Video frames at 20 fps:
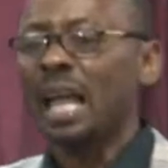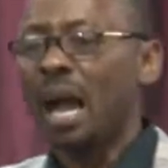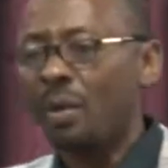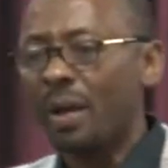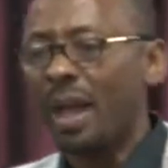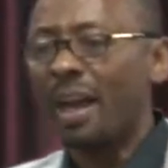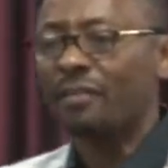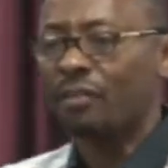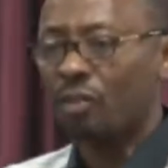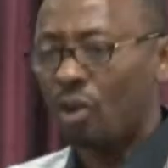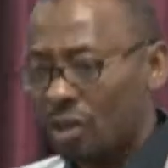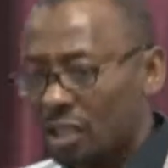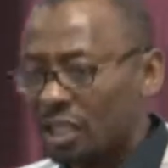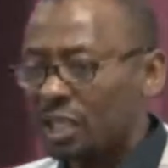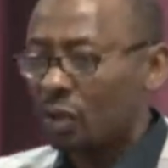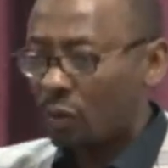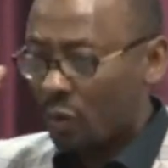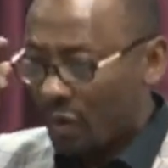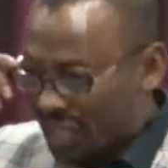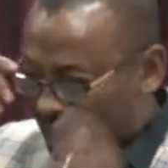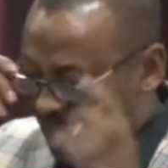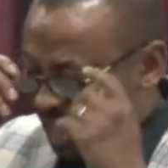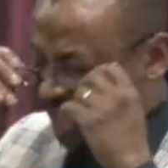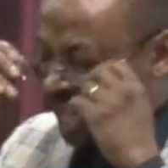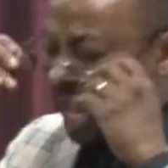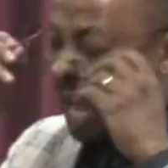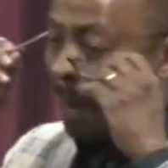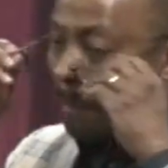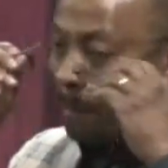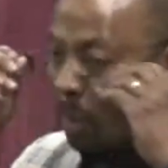now have
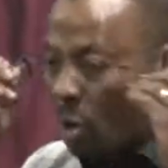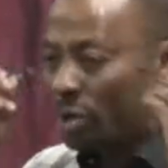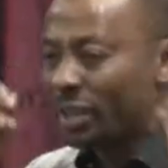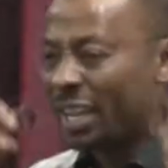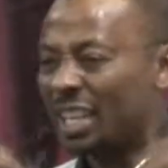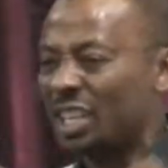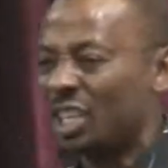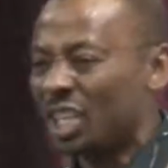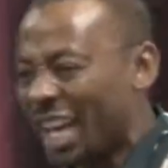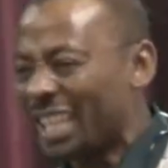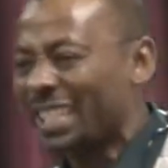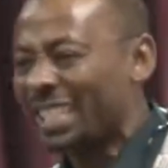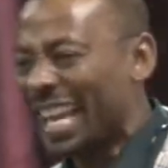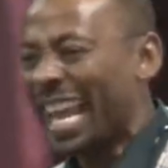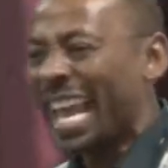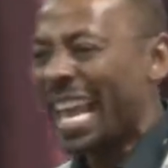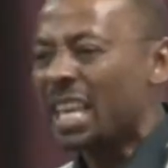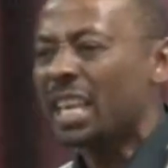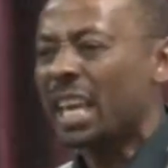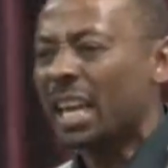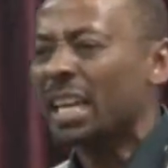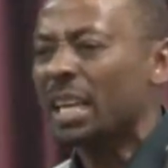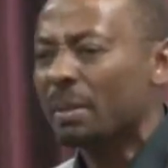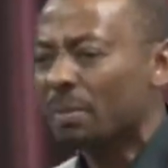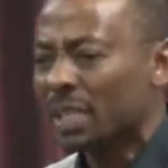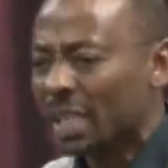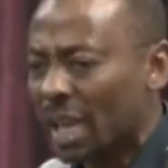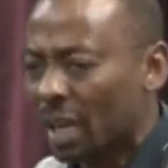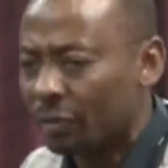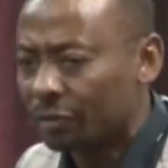consequences more than just Achan
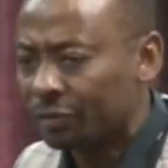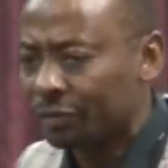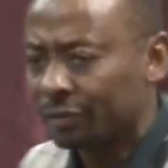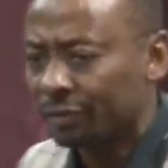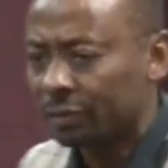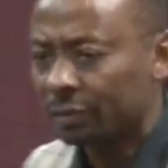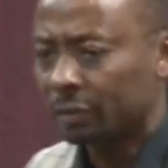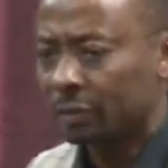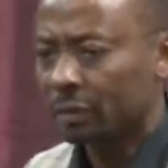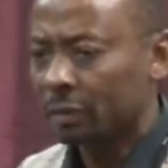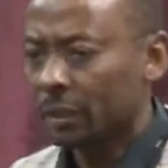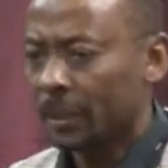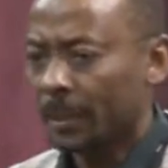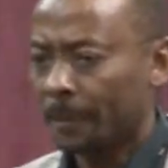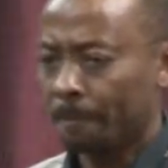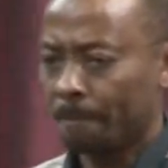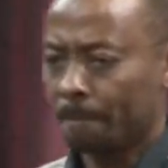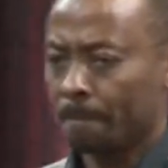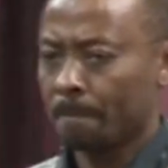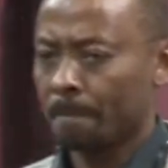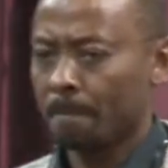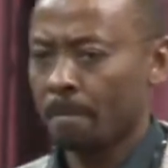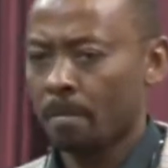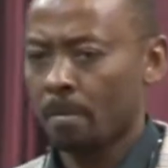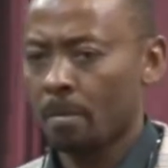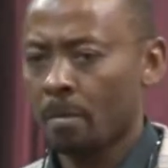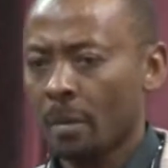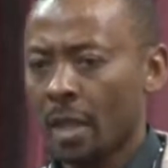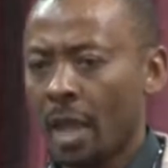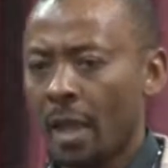himself.
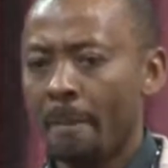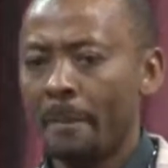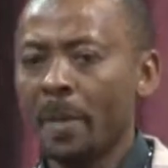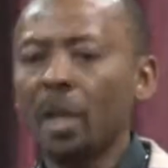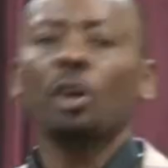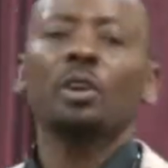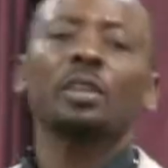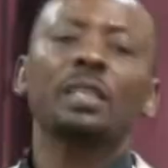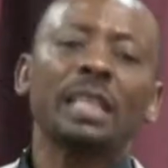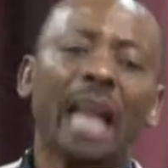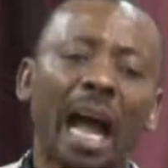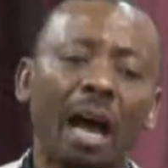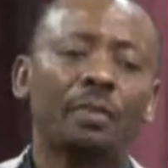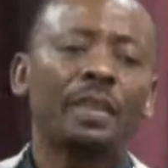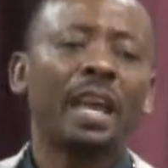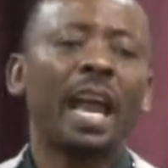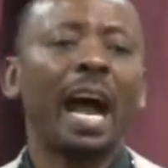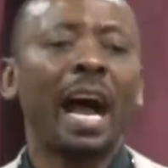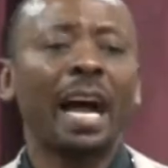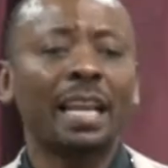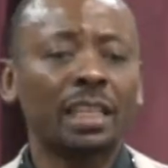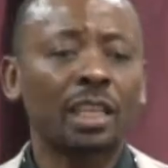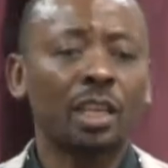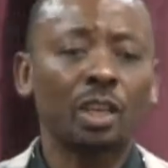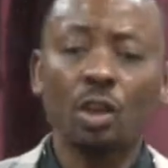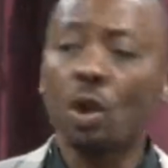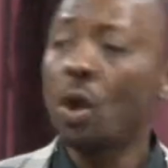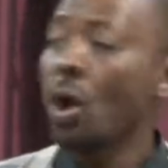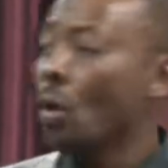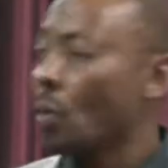Because now they're
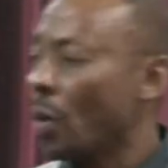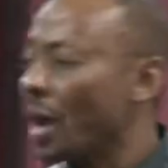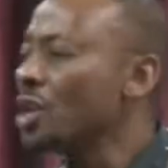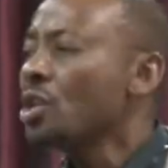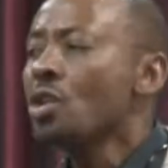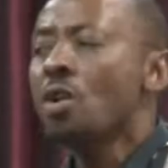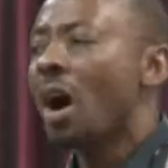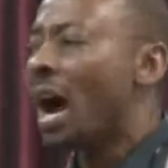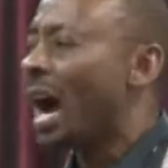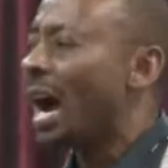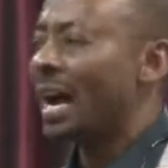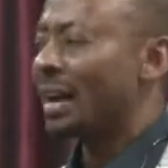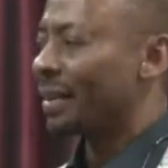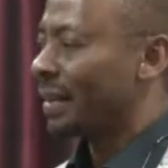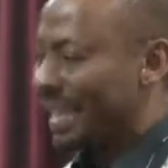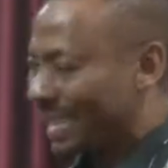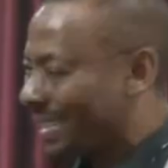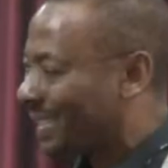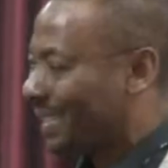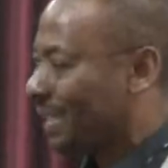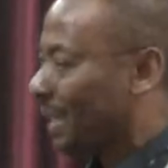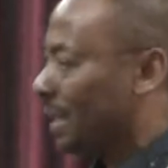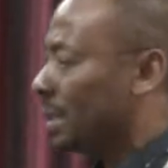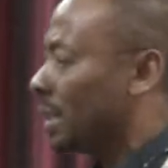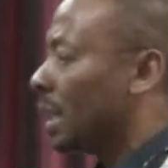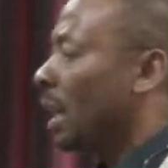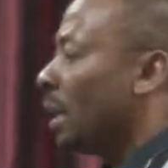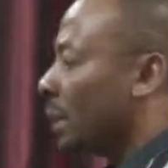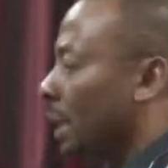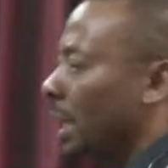asking you, when you are arrested,
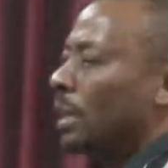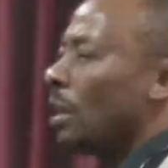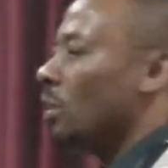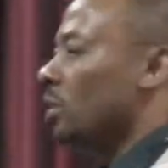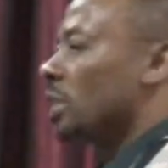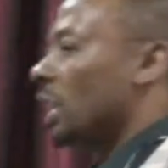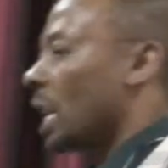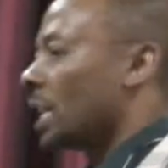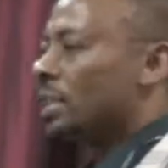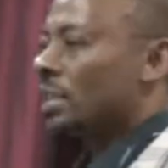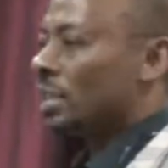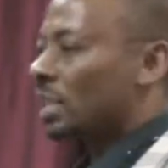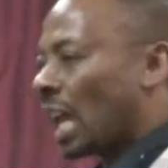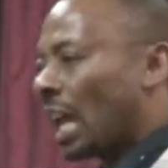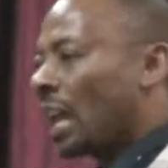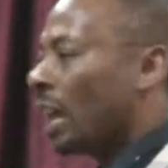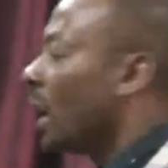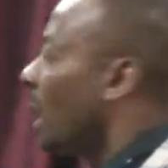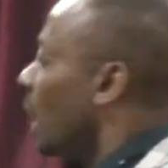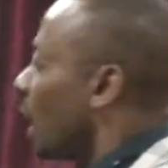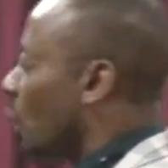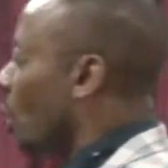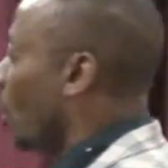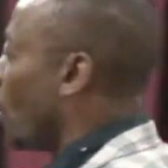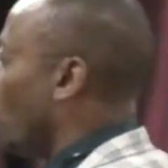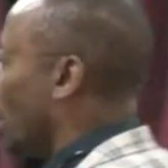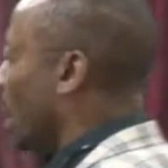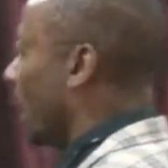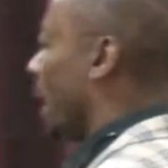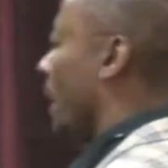they don't just say,
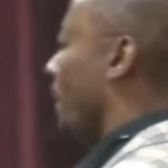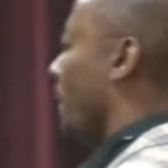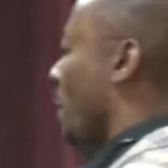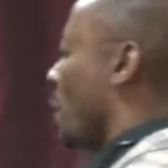You're uh,